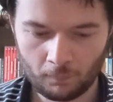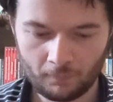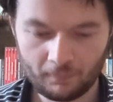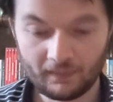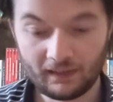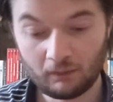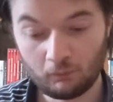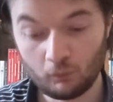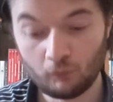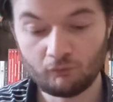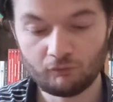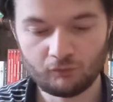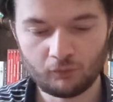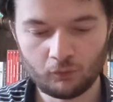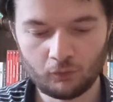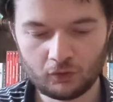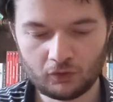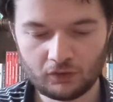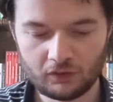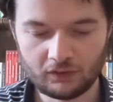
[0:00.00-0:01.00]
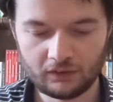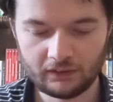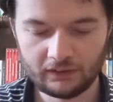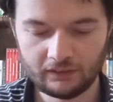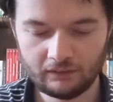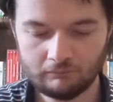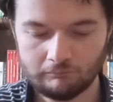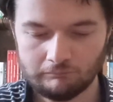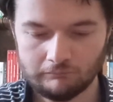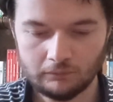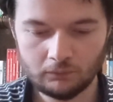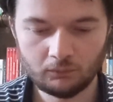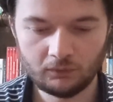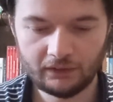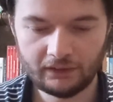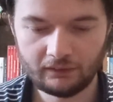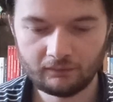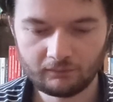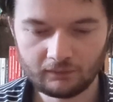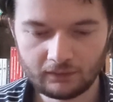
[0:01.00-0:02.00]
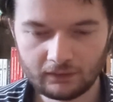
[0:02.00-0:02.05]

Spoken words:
Now, unfortunately, oh dear.